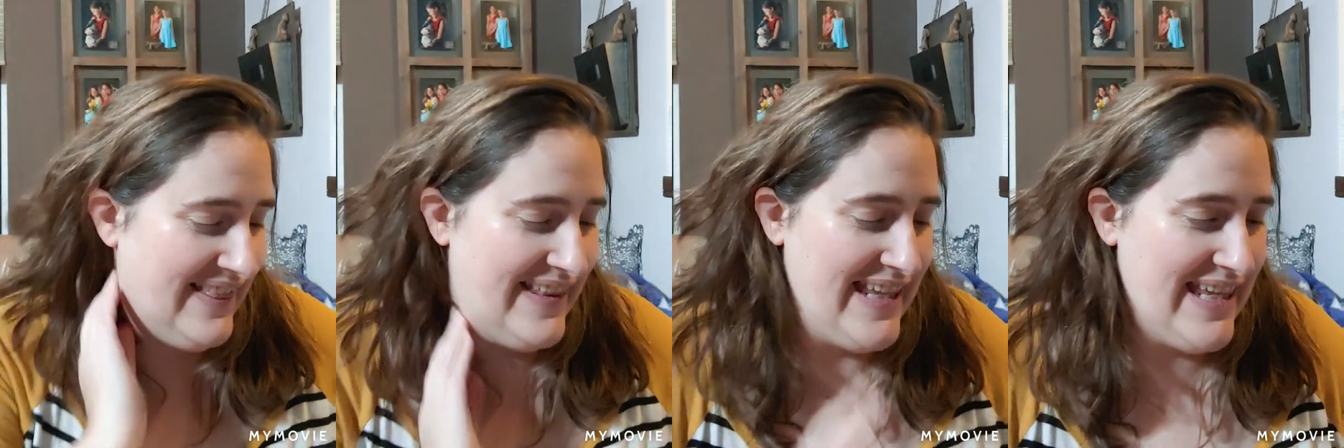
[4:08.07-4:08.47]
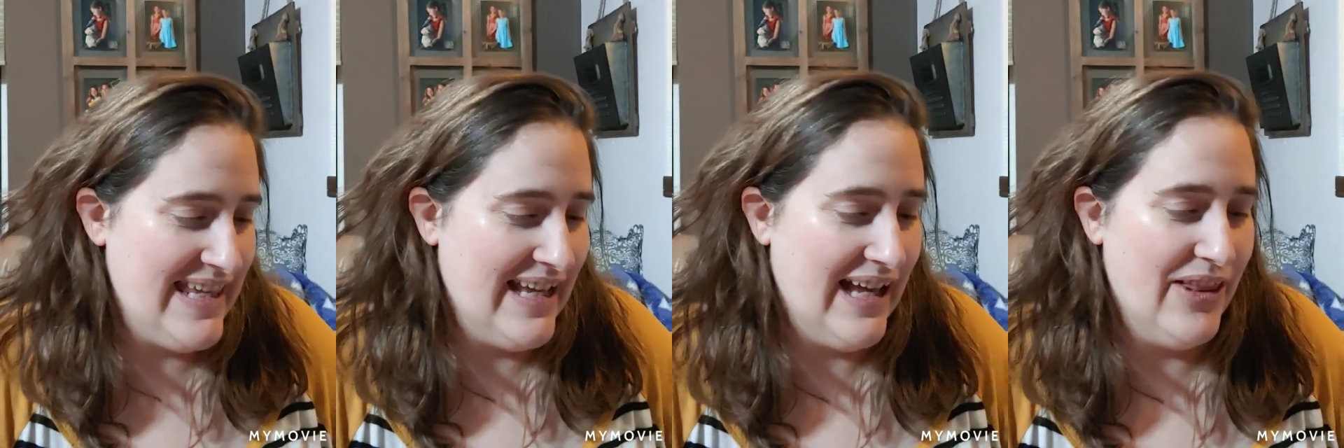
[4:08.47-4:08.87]

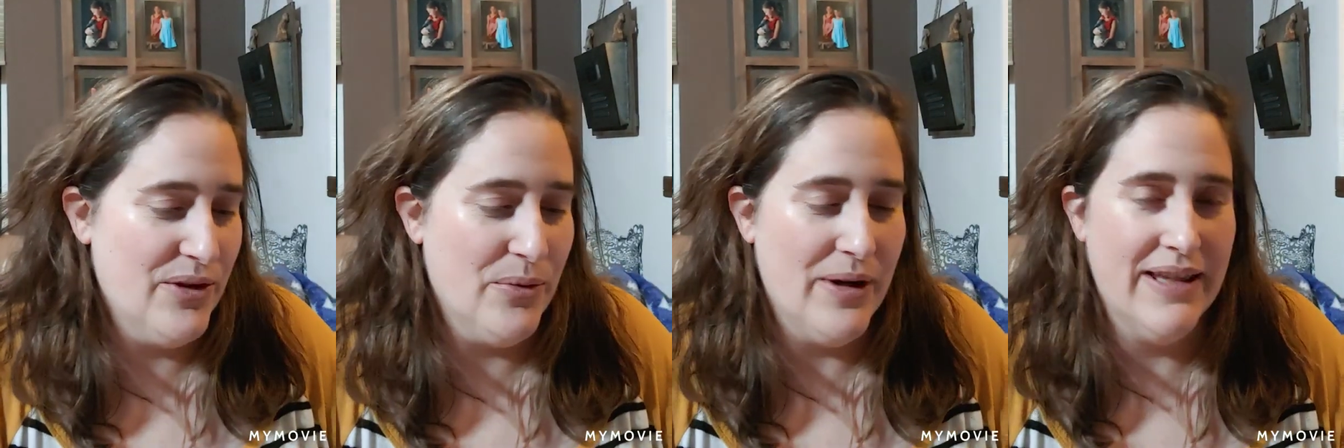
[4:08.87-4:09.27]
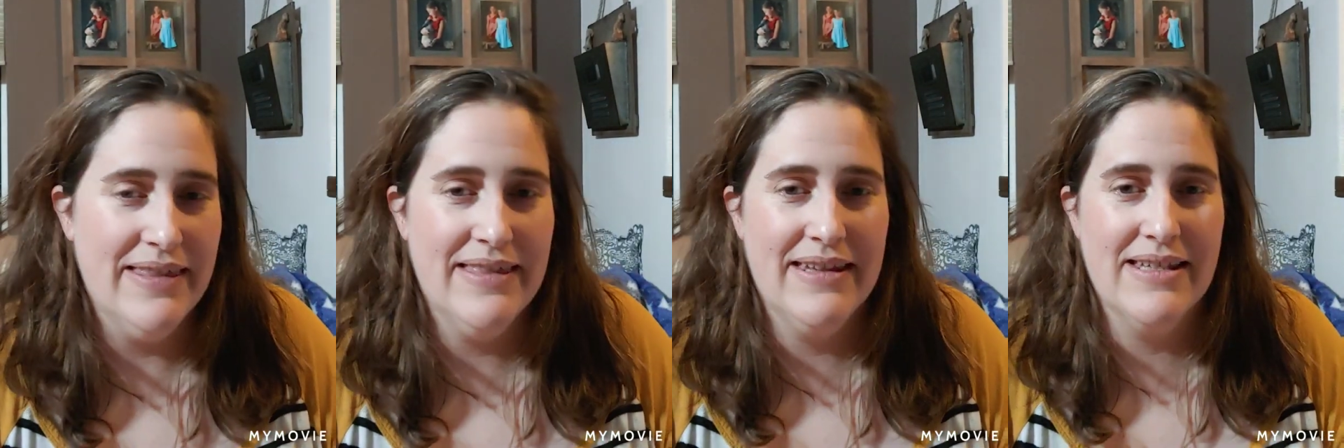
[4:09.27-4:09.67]
The other
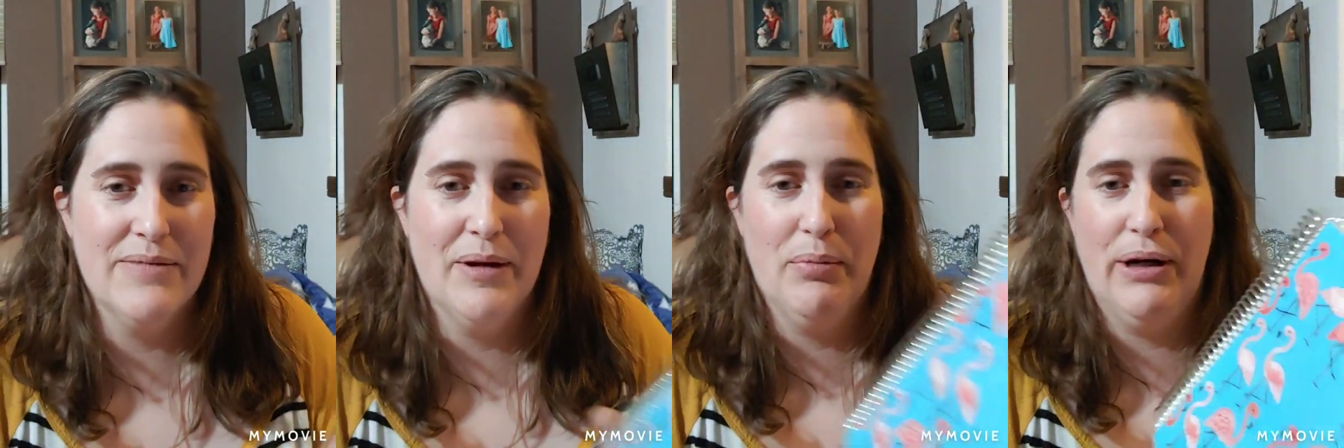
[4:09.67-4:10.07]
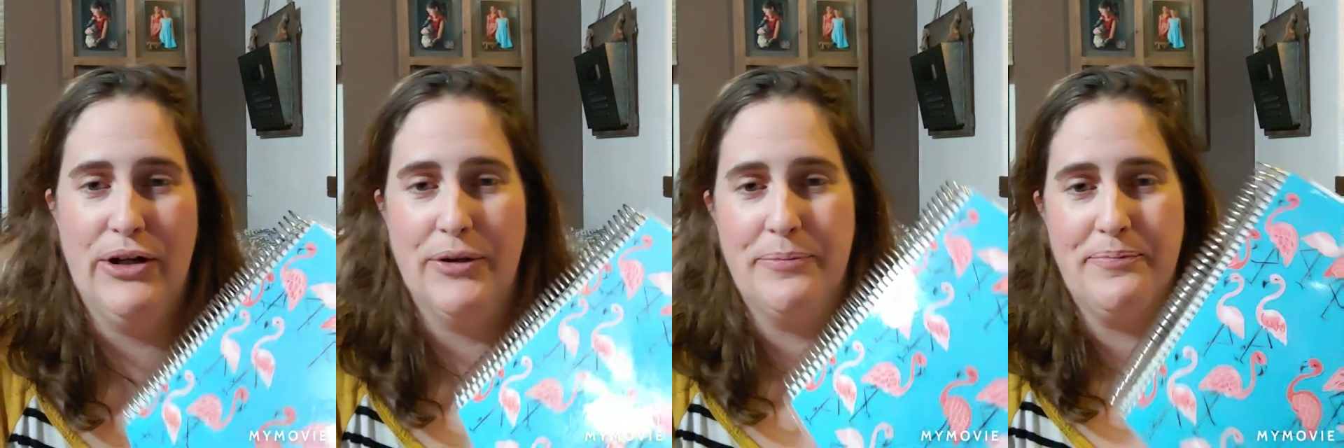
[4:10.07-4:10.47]
one is my
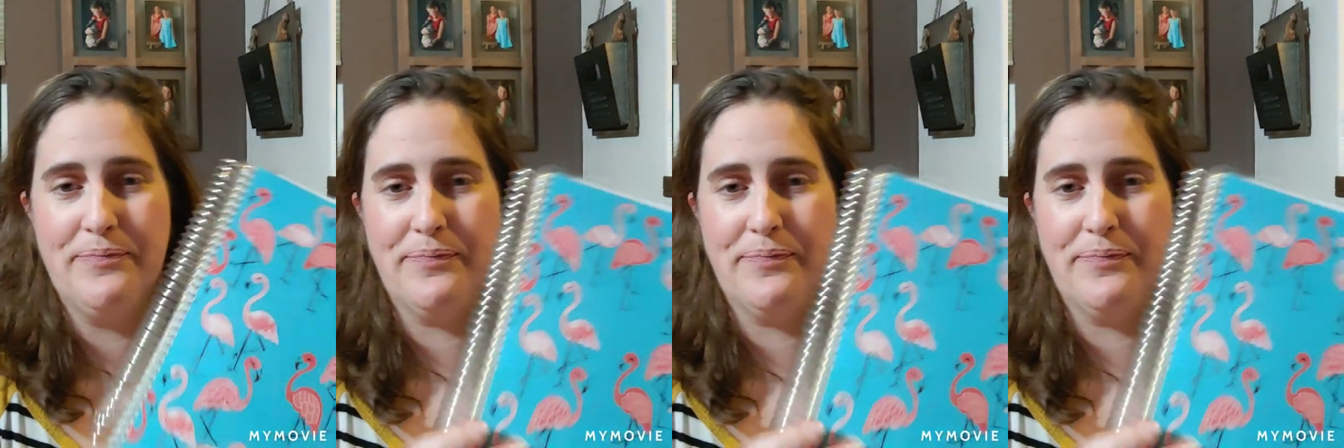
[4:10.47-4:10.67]
prayer